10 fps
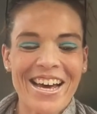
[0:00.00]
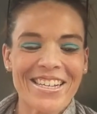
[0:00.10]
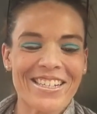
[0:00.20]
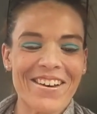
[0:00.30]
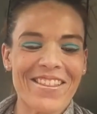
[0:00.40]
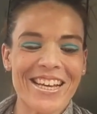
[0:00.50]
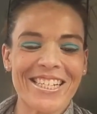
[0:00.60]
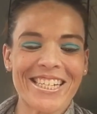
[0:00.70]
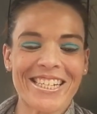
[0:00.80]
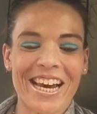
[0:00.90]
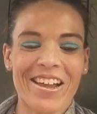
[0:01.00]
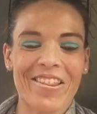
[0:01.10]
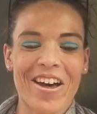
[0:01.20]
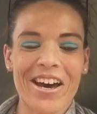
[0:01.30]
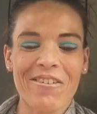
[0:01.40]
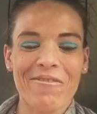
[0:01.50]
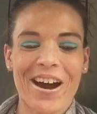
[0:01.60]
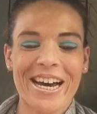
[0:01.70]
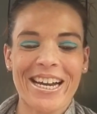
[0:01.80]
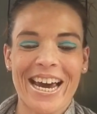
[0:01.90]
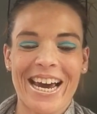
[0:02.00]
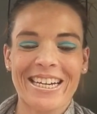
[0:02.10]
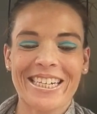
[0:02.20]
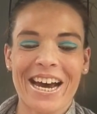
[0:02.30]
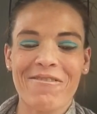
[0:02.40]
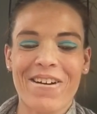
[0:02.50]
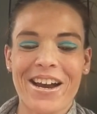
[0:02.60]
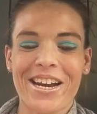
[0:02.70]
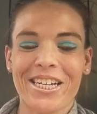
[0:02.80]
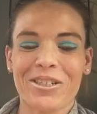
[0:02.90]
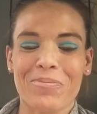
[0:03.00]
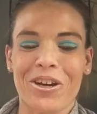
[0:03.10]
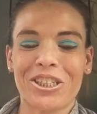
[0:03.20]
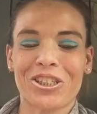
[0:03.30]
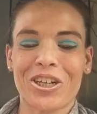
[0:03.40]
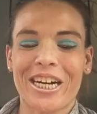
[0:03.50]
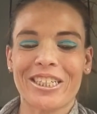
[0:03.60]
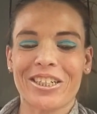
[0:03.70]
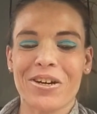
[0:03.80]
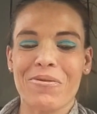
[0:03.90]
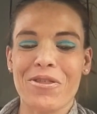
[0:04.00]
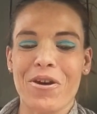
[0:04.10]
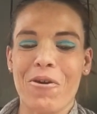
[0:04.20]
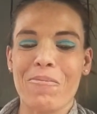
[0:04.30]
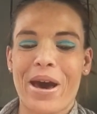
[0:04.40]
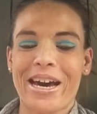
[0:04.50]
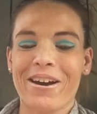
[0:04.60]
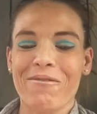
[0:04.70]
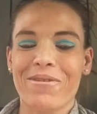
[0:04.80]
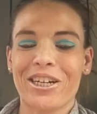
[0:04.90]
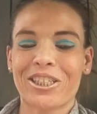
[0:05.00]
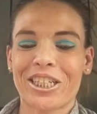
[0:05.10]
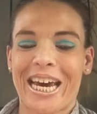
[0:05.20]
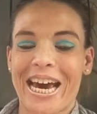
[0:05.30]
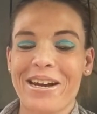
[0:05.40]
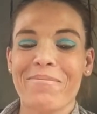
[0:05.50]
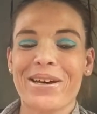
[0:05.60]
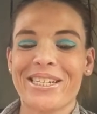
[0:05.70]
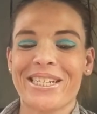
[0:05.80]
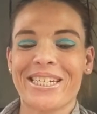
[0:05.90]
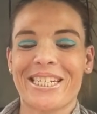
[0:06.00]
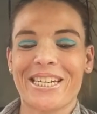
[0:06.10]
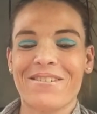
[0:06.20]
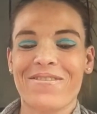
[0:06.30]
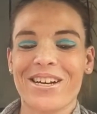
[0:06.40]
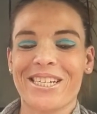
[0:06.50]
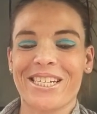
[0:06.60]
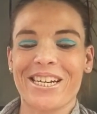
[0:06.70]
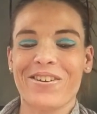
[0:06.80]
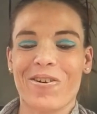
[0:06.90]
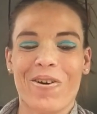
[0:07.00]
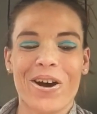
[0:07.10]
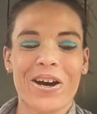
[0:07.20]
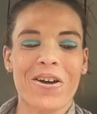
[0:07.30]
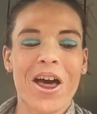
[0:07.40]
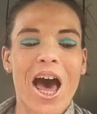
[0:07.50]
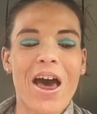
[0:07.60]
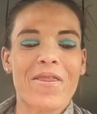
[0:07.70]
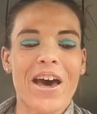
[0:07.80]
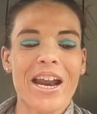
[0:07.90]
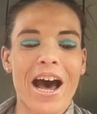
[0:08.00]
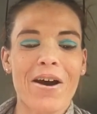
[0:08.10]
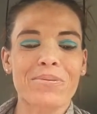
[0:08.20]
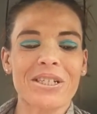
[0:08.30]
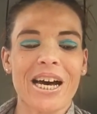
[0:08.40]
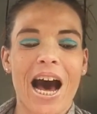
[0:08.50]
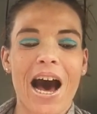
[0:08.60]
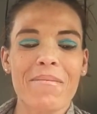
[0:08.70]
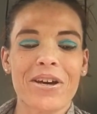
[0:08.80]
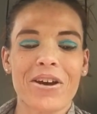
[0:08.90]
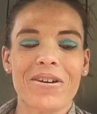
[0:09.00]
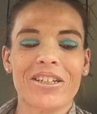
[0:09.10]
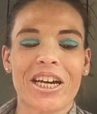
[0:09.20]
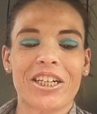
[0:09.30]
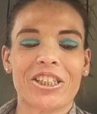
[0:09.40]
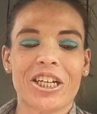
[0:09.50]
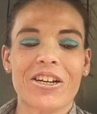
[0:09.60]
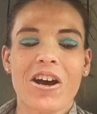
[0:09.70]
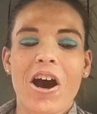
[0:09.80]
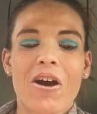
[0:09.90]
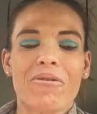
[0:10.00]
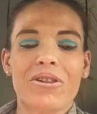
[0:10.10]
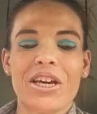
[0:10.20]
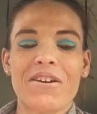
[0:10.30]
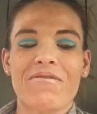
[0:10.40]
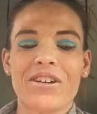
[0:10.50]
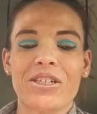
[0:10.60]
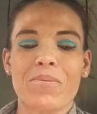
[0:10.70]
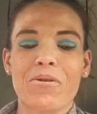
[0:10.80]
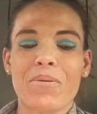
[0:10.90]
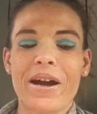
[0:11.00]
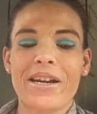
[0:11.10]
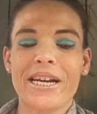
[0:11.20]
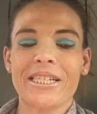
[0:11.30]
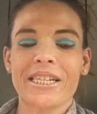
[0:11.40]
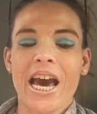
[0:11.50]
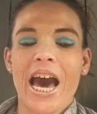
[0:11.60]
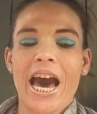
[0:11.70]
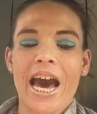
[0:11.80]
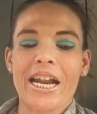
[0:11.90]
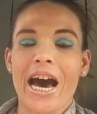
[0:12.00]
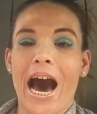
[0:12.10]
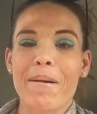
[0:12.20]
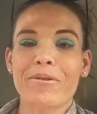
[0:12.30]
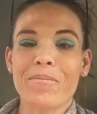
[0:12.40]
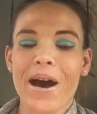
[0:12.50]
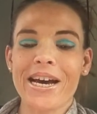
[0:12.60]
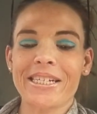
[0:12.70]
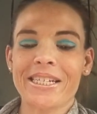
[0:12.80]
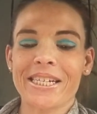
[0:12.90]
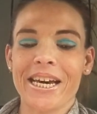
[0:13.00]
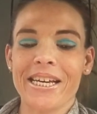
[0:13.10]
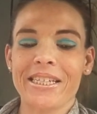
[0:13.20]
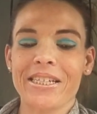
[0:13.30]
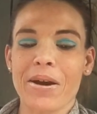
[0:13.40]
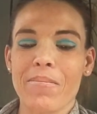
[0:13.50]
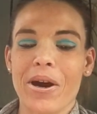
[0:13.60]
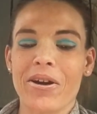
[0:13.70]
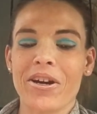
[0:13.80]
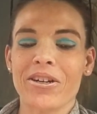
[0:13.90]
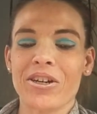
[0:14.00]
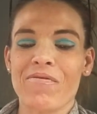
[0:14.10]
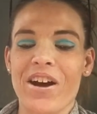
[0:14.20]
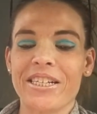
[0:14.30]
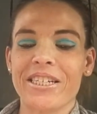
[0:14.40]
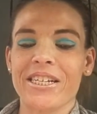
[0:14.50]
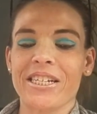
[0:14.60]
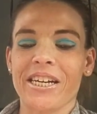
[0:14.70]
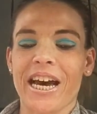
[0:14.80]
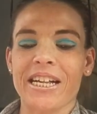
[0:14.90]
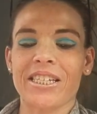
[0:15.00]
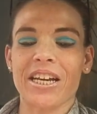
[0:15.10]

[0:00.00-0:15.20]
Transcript: So this is a lightweight anti-redness moisturizer with omega-rich cannabis sativa seed oil that helps calm irritation, relieve visible redness, and optimize skin's barrier defenses against